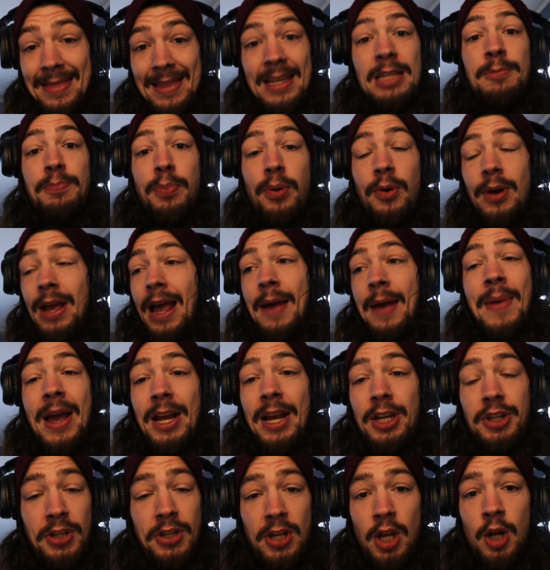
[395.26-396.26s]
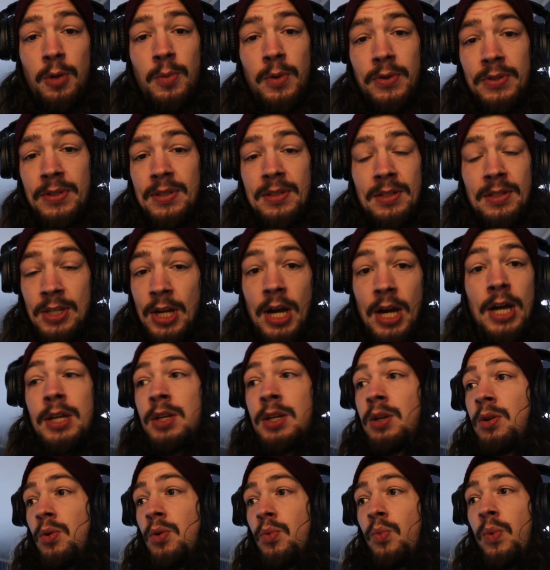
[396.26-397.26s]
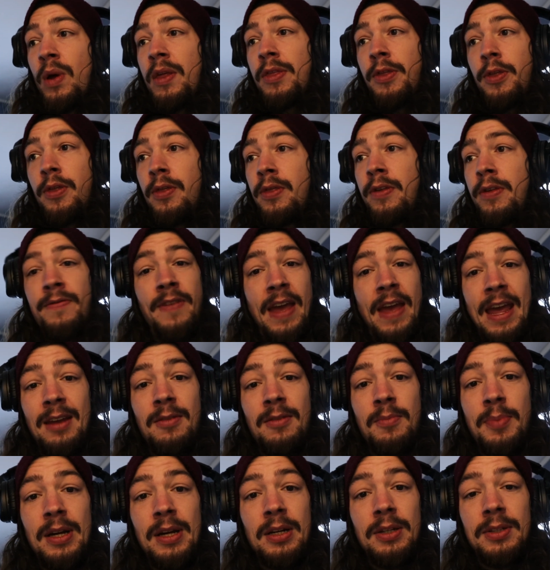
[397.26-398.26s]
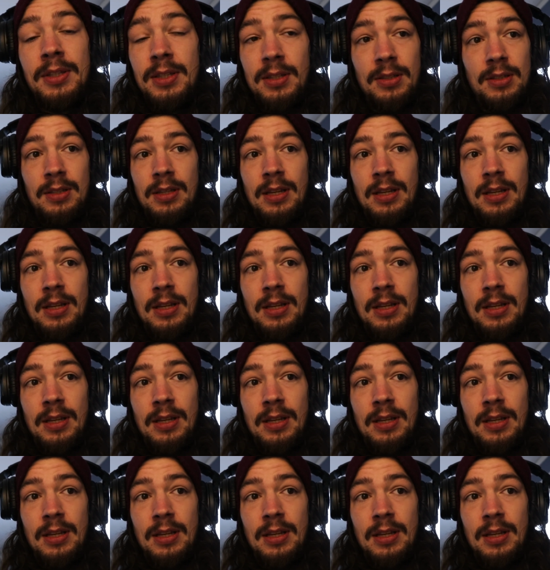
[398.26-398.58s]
this point, I'm actually almost done with the van build,